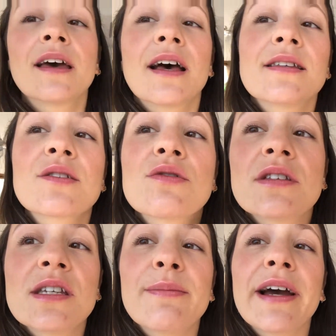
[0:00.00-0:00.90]
As you
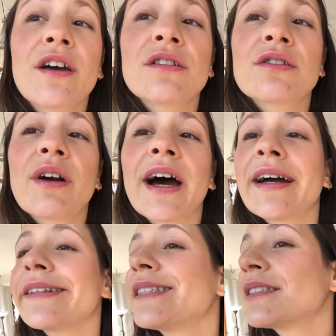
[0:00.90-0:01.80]
see my under
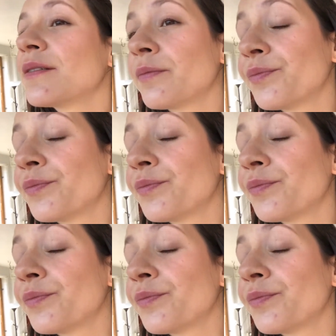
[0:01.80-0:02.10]
eyes,